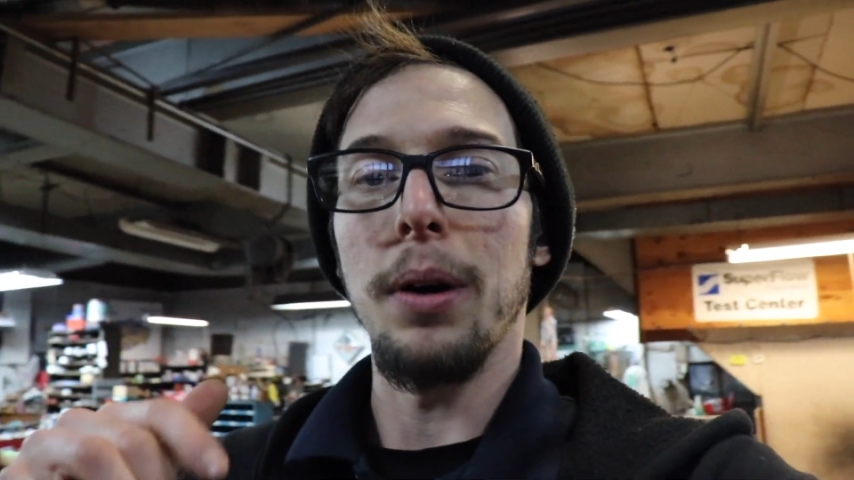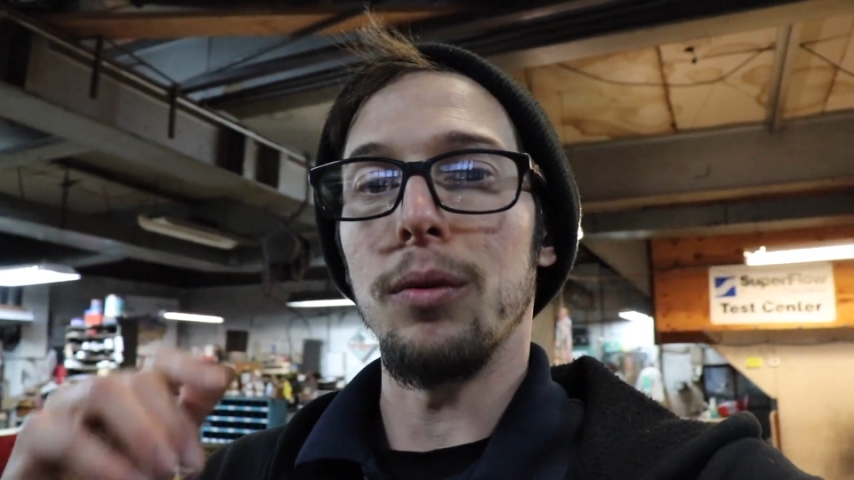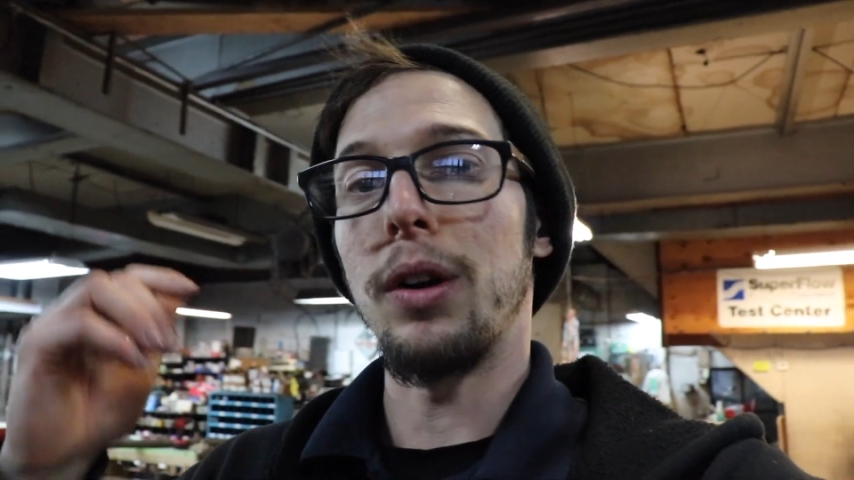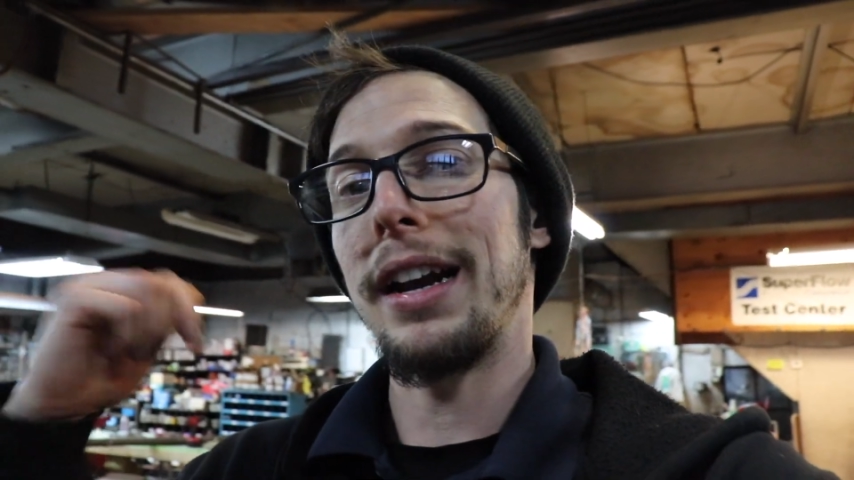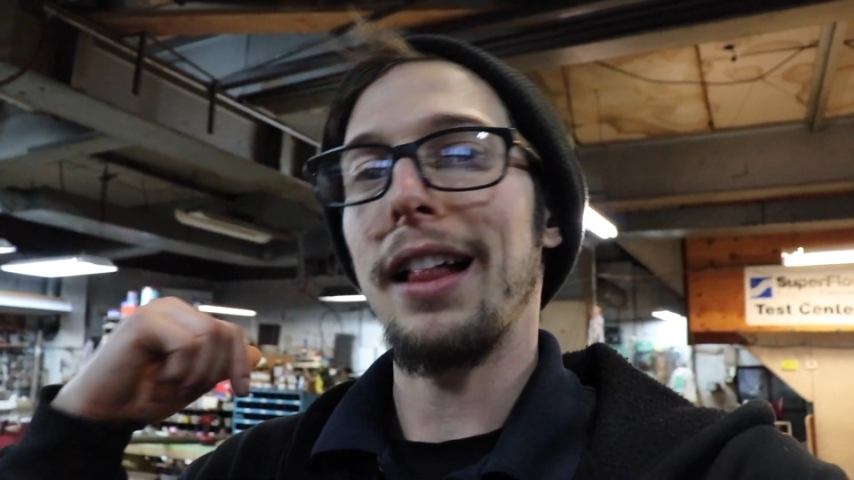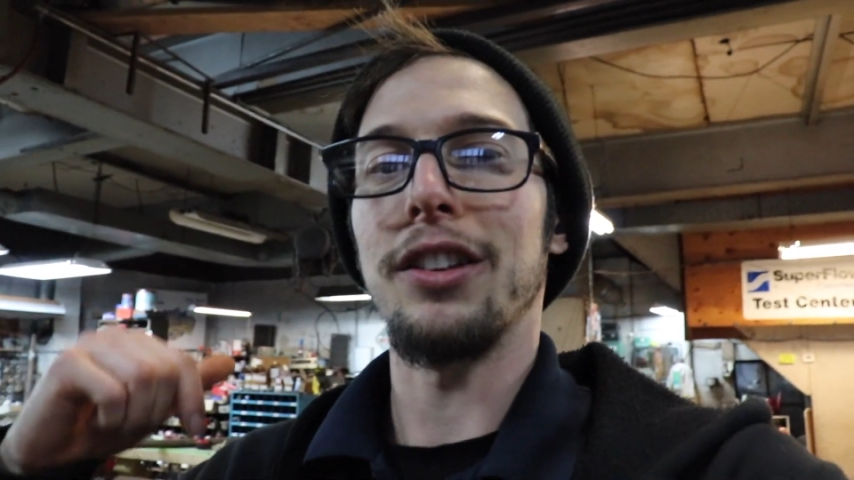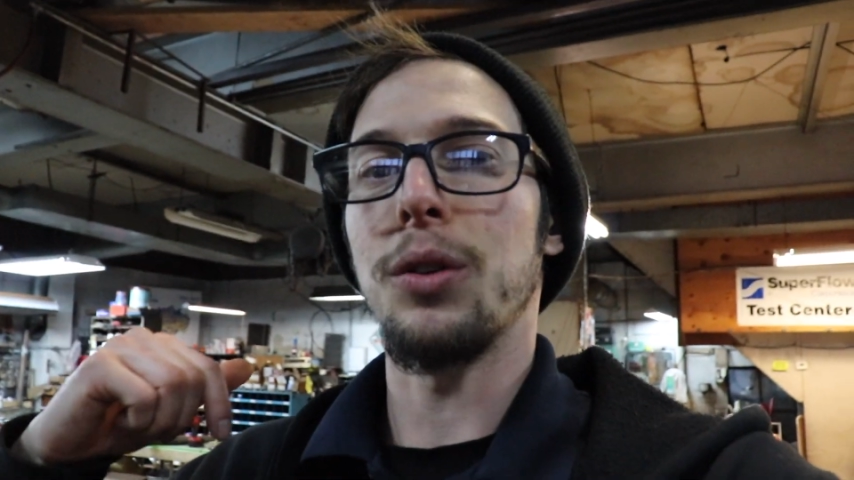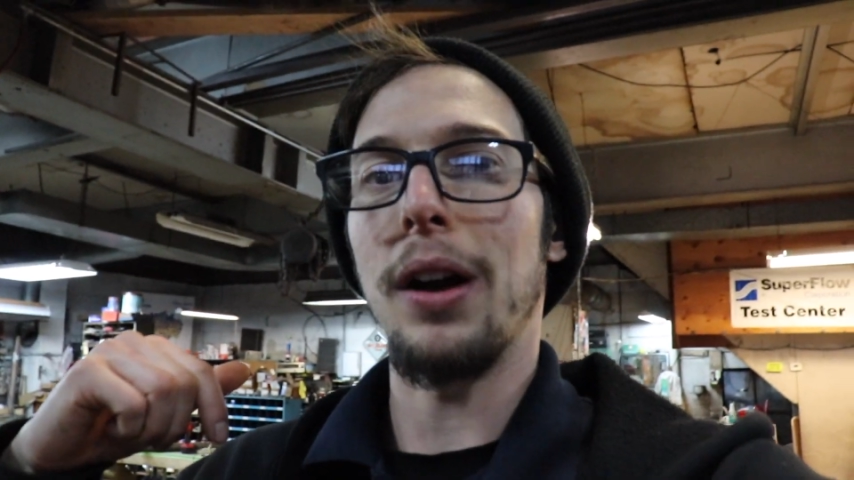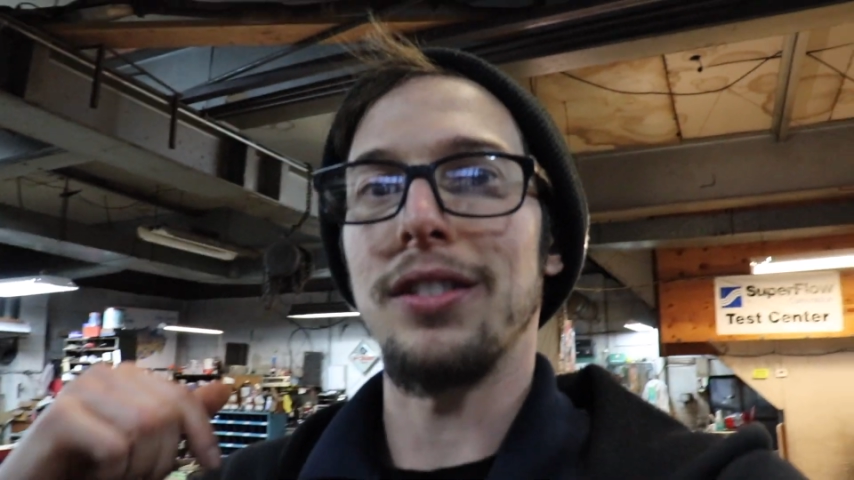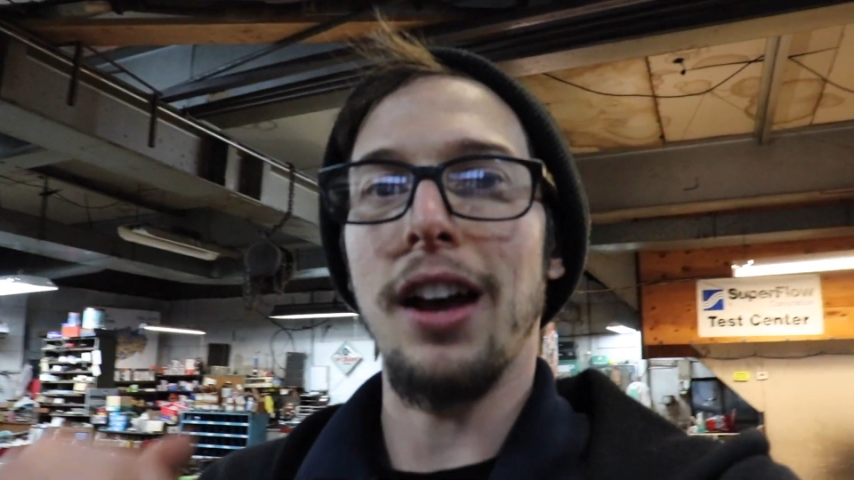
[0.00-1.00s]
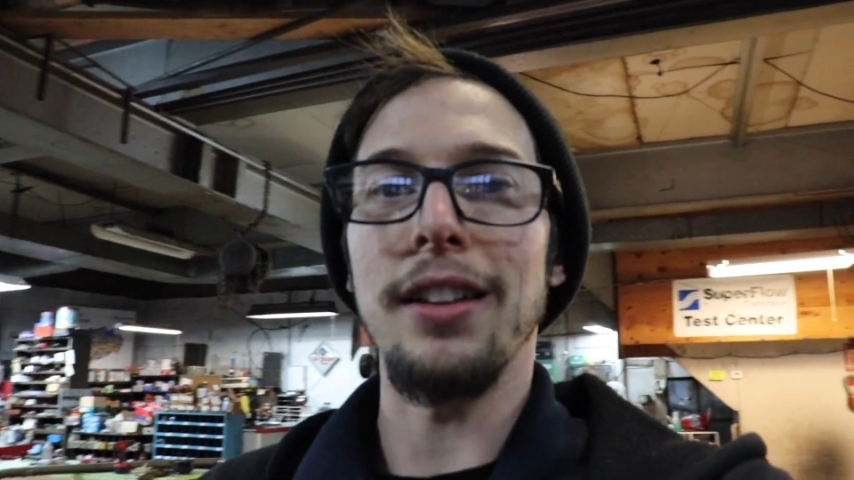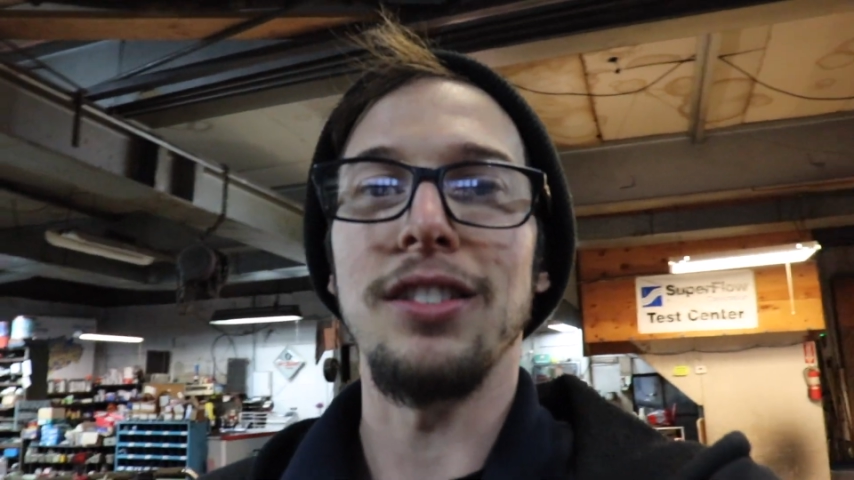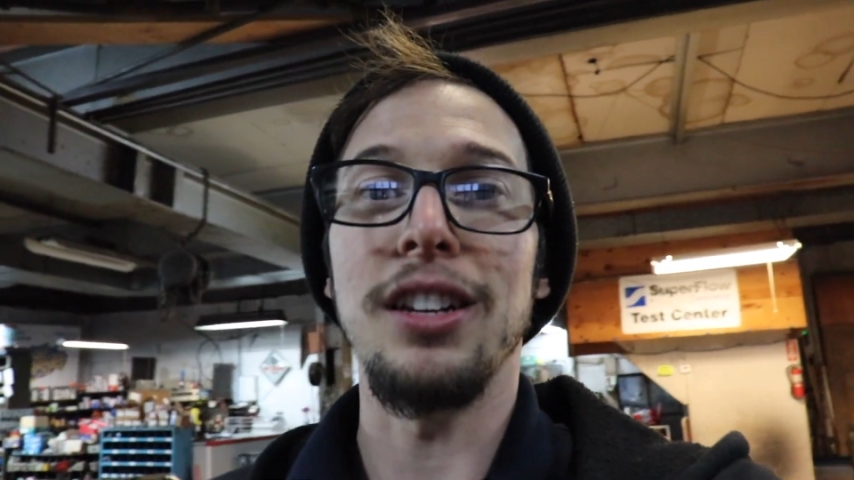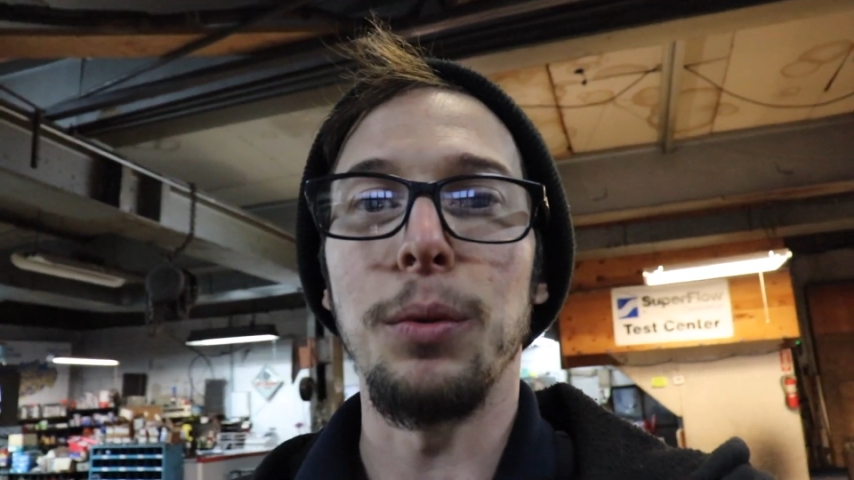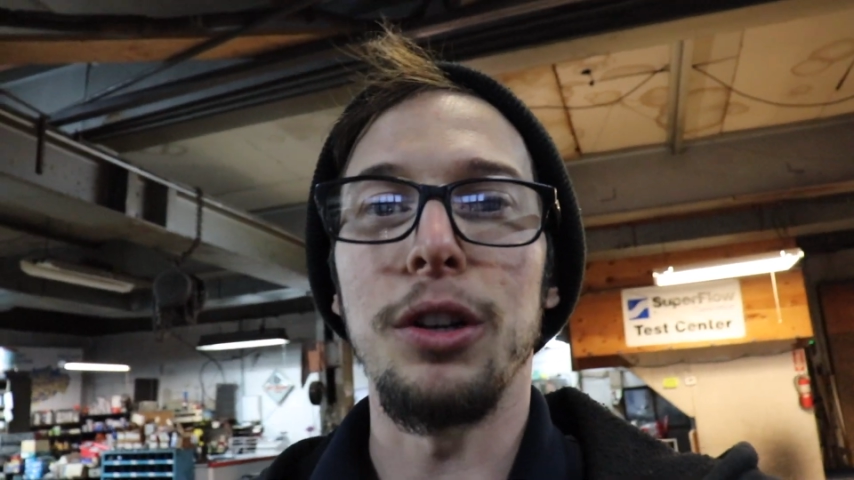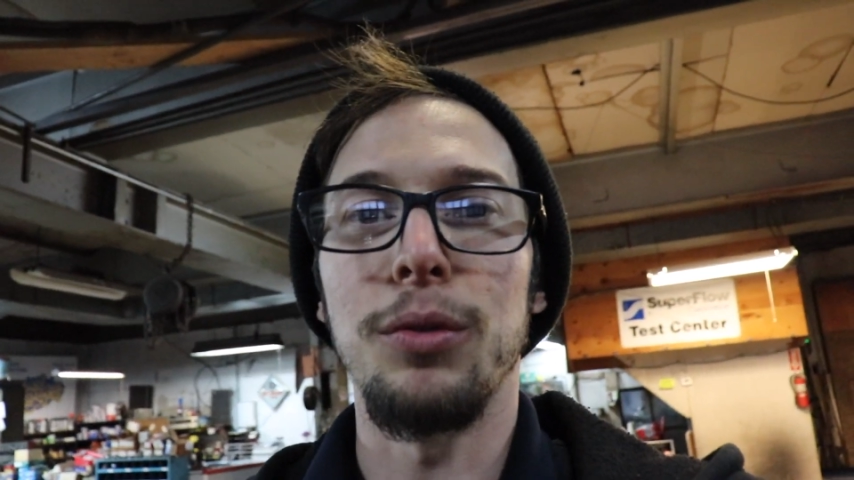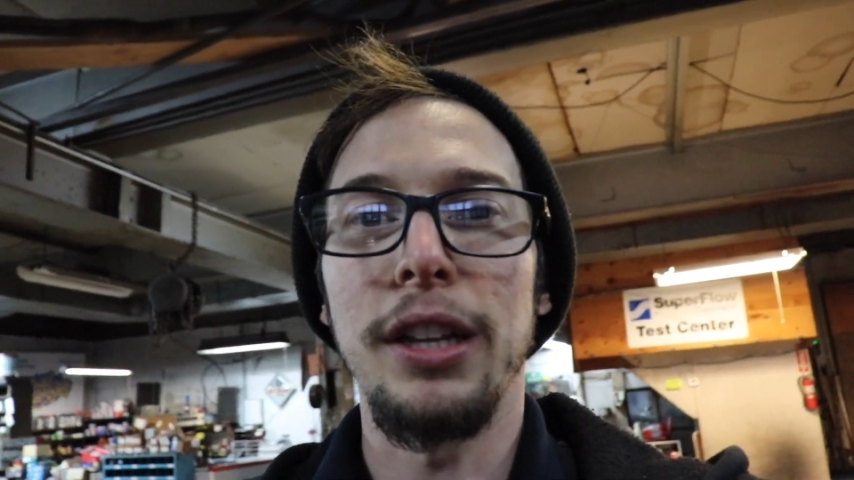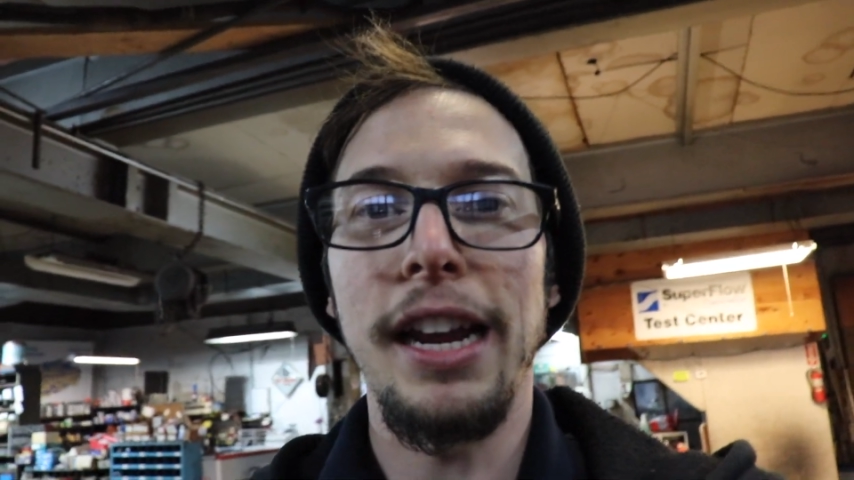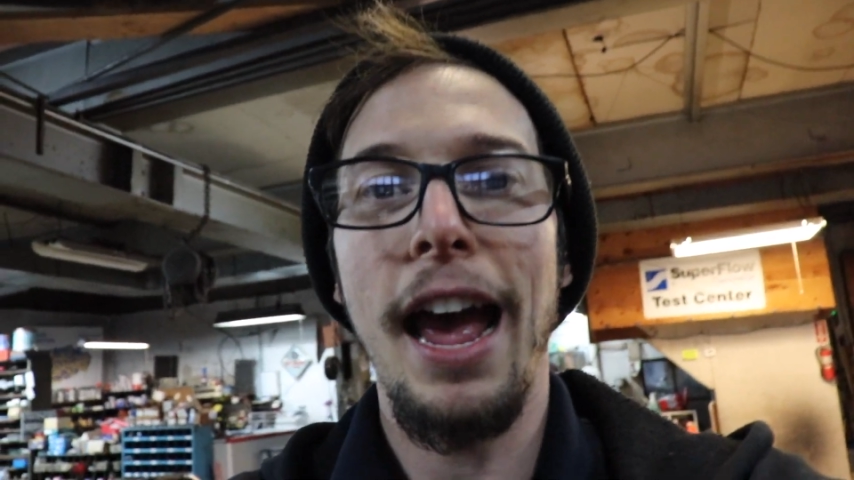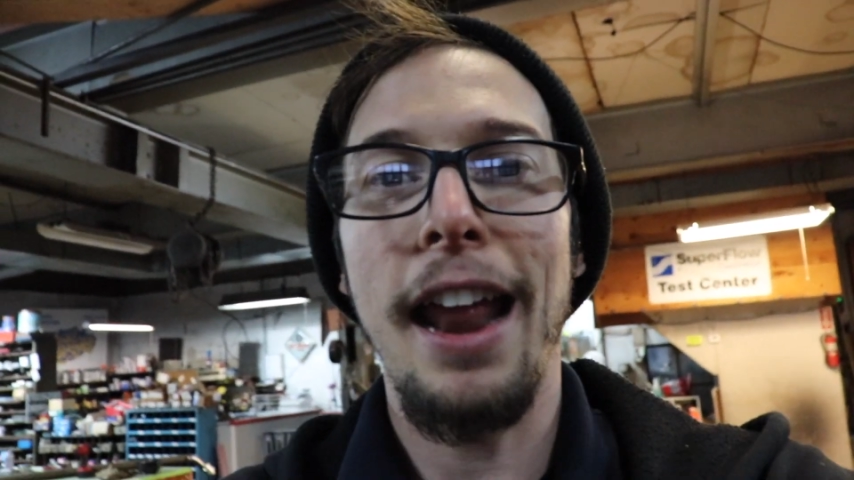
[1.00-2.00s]
but right now let's go outside and see where it's
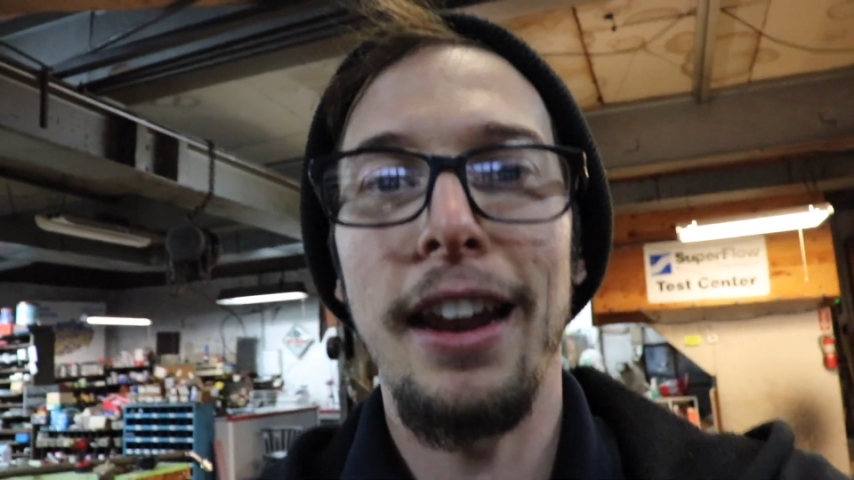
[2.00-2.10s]
really at.